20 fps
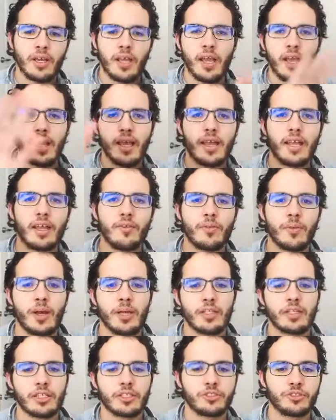Hey
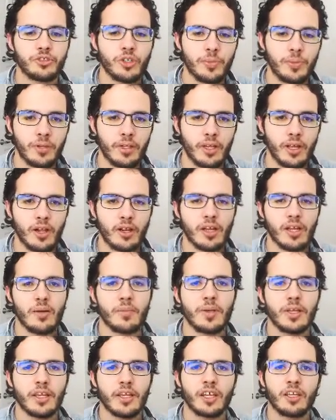everybody, it's Triple L
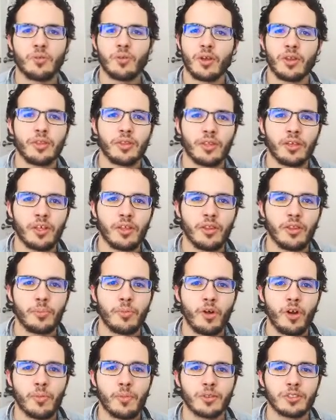coming in with another
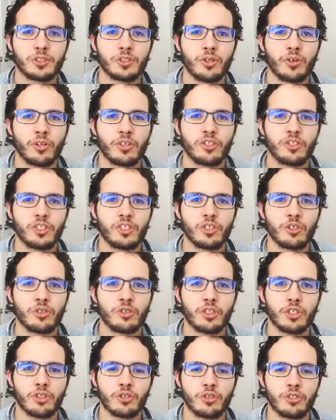Pokemon Sword and Shield
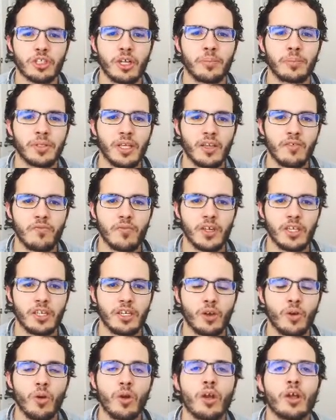news update
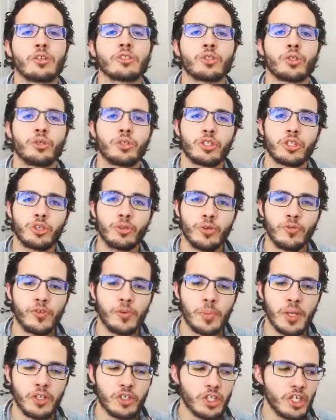video. So new
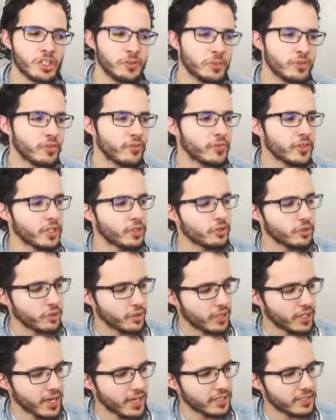information has been revealed, you can
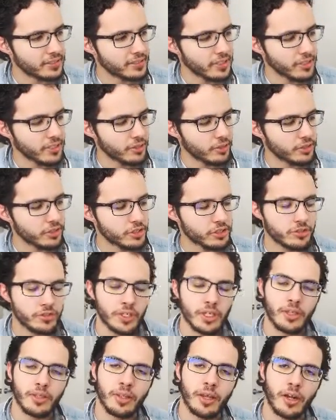kind of see it on the
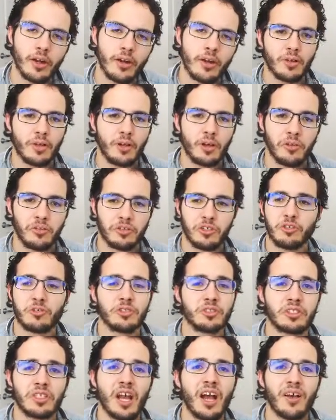screen there. New
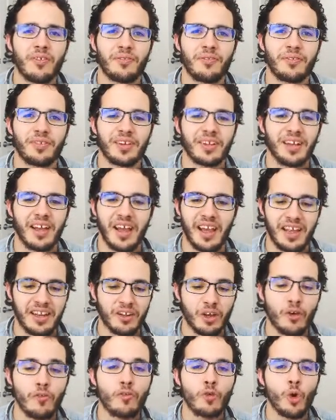stuff. And
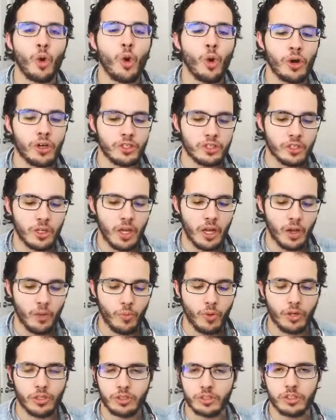of course,
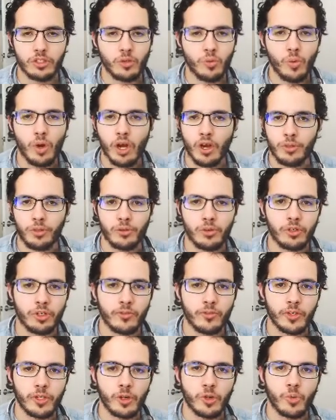we're just going to walk through it
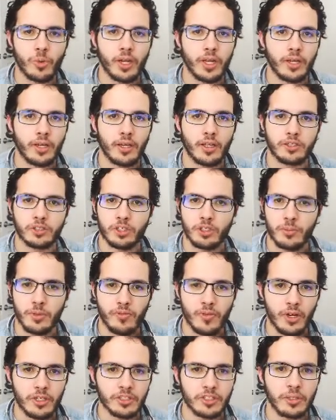real quick. It's going to be
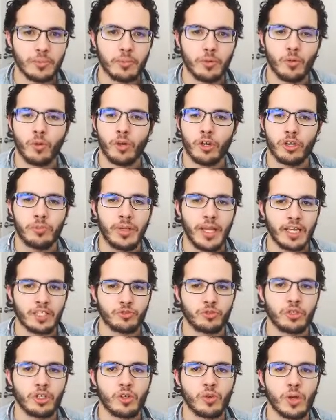very simple. We're going to be
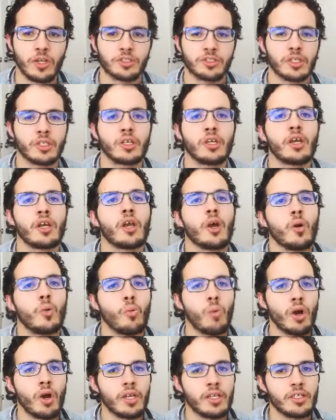answering the question,
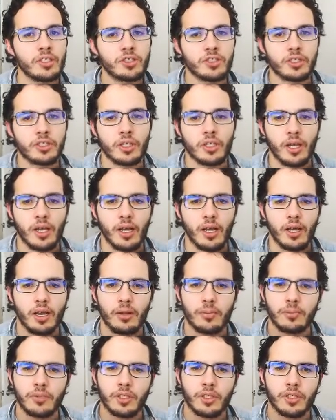what is
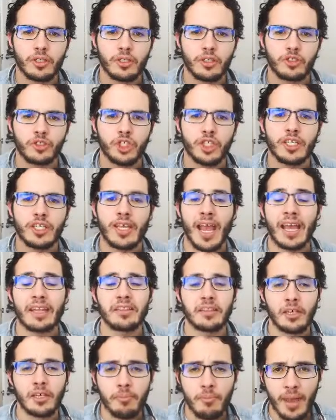
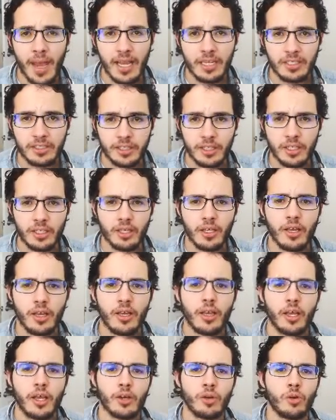Gigantamaxing?
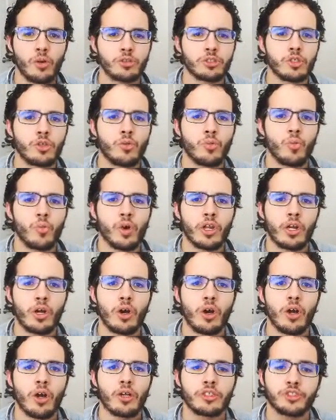And also, what
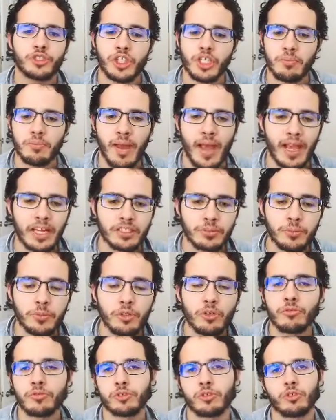are G-Max
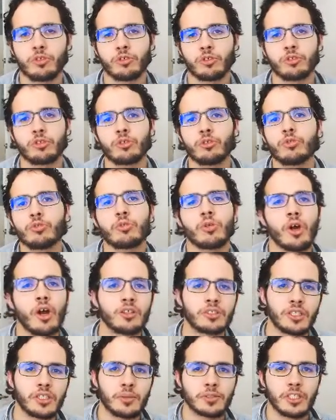moves? Those are two
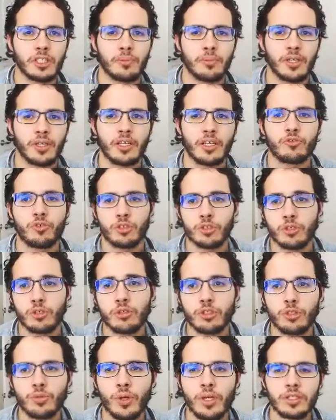concepts that have been
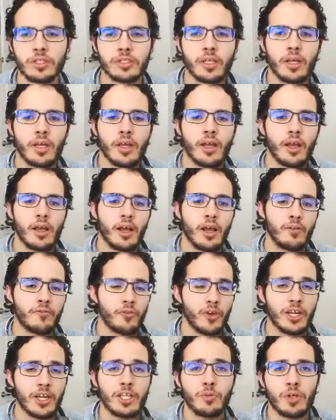introduced to us.
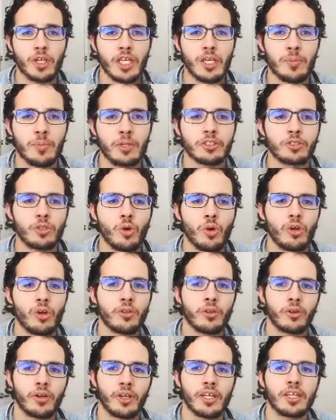For anyone keeping score,
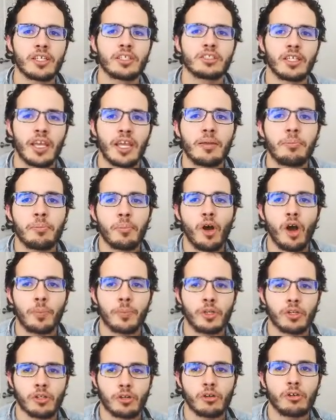there is a
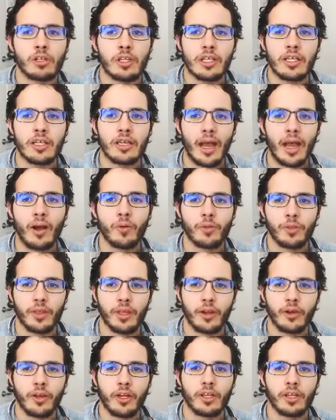popular leak out
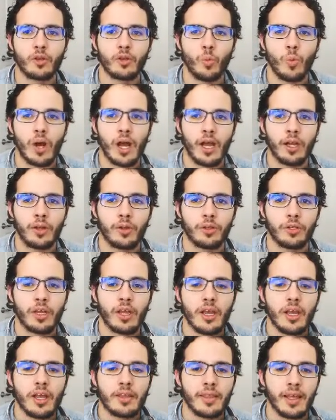there in the wild
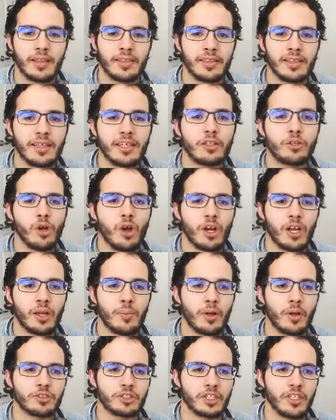that did talk
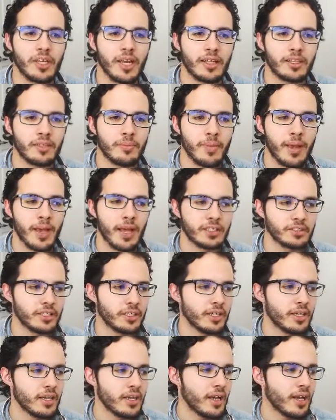about Gigantamaxing.
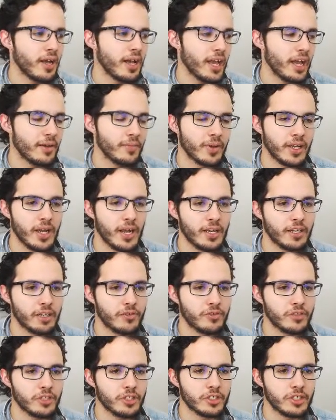I have it kind of
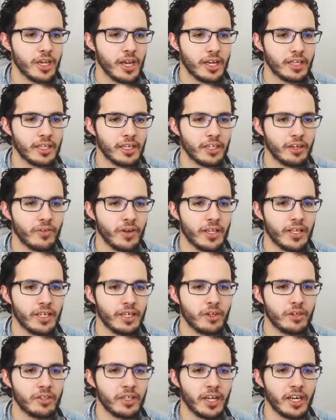just highlighted right
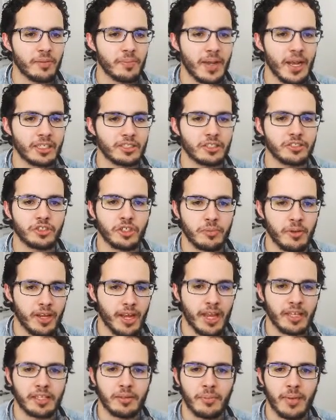here, Dynamaxing,
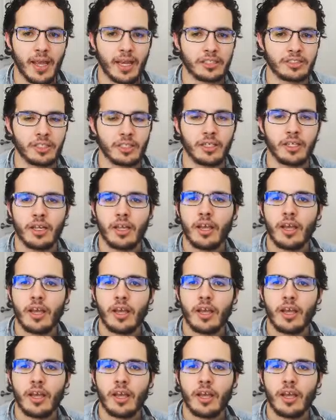Gigantamaxing.